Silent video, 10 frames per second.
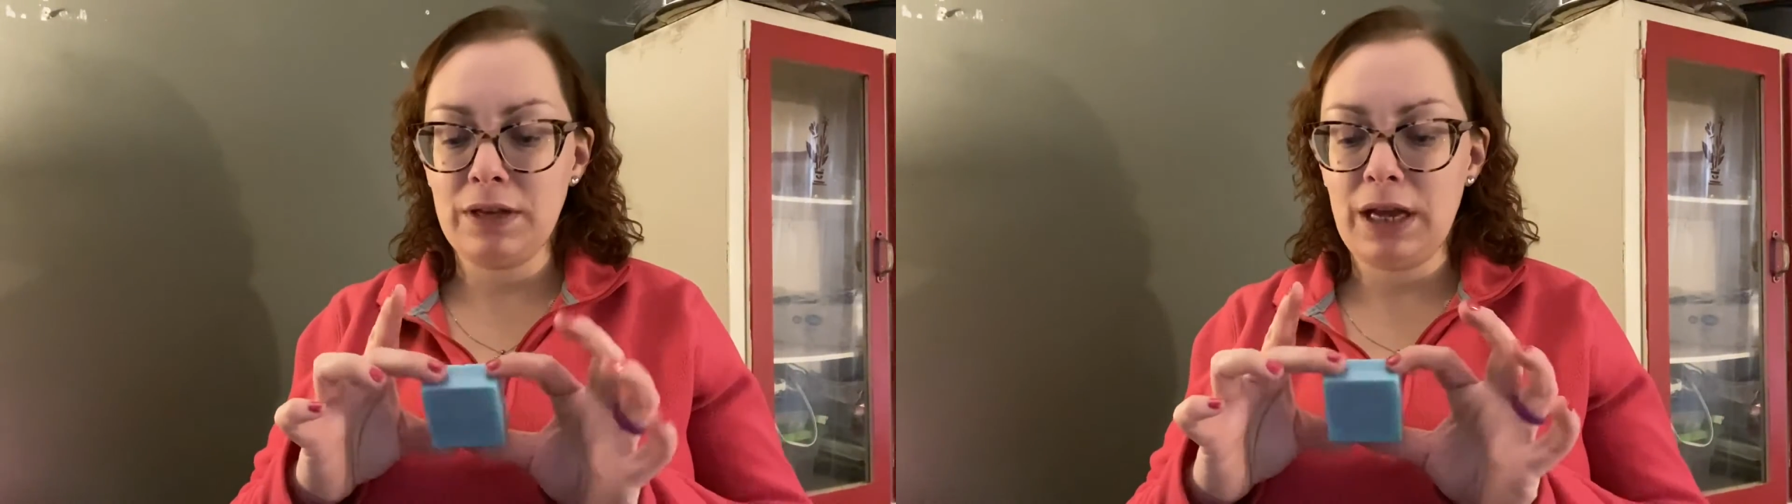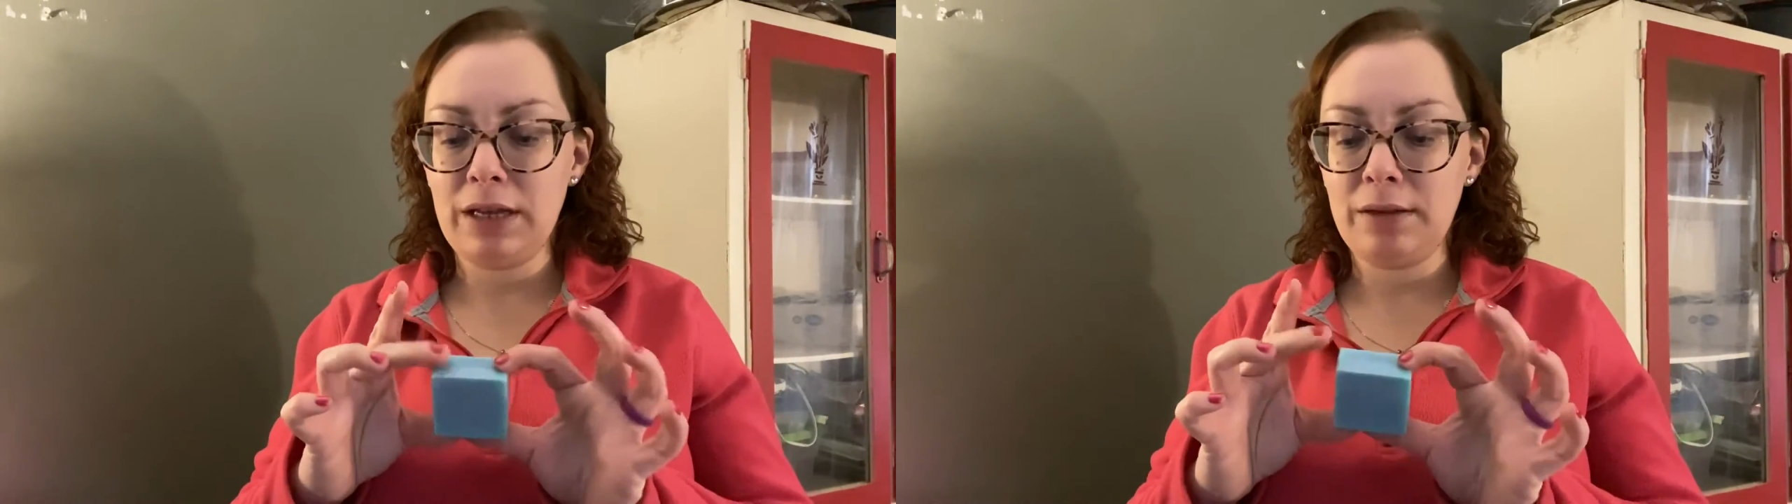I
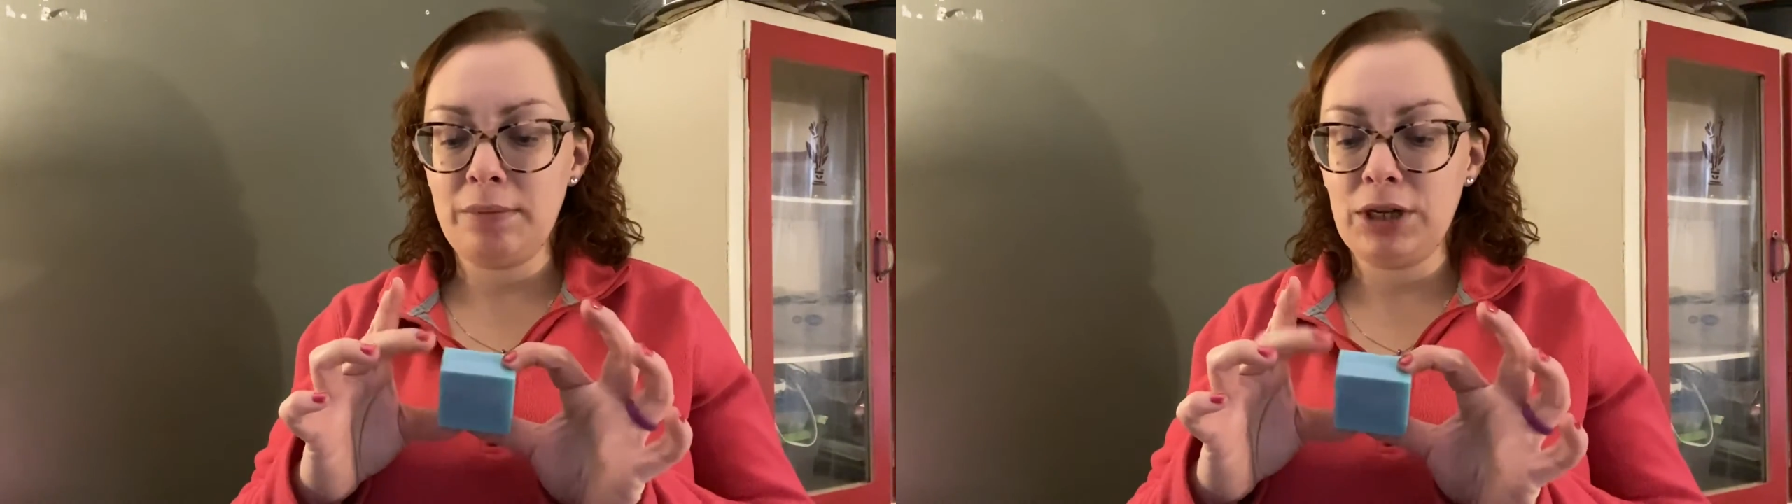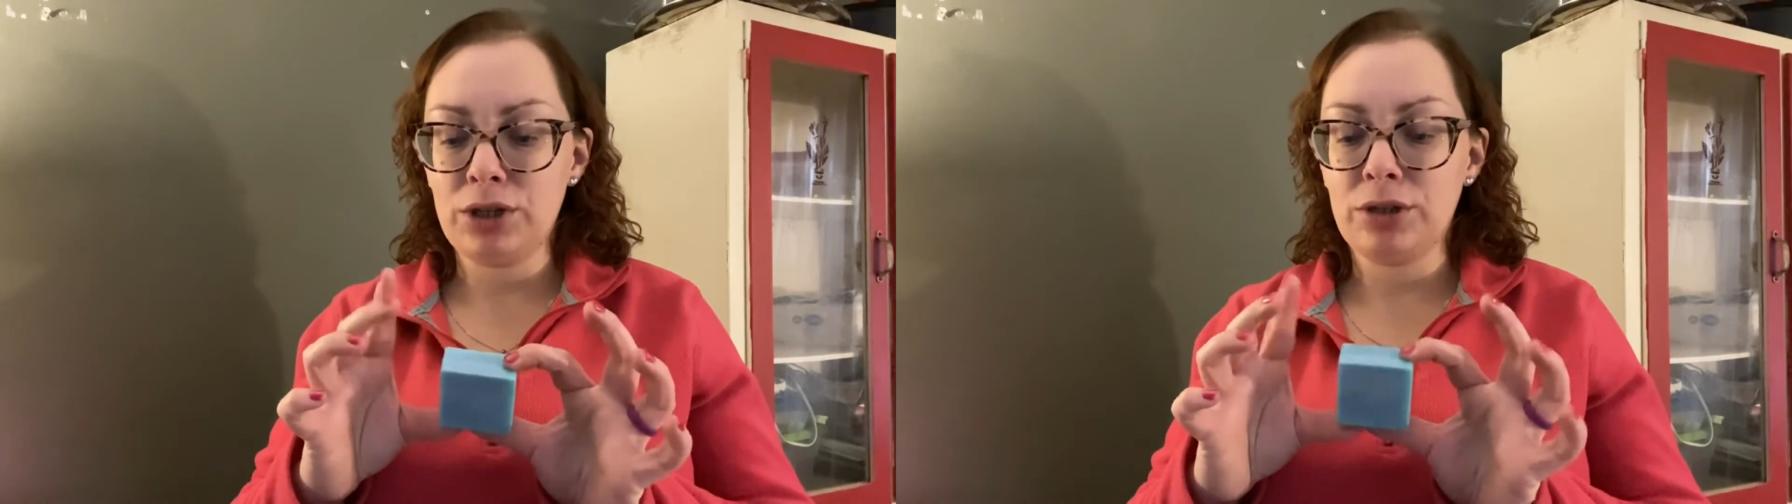had to
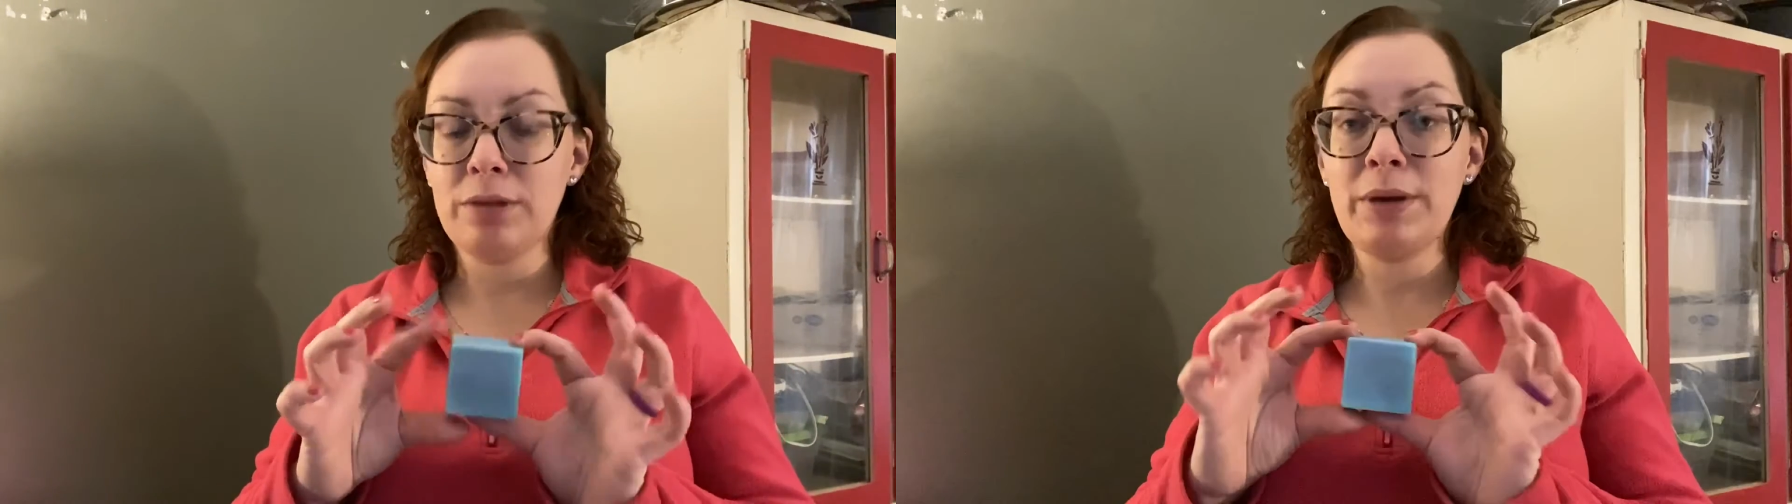make sure the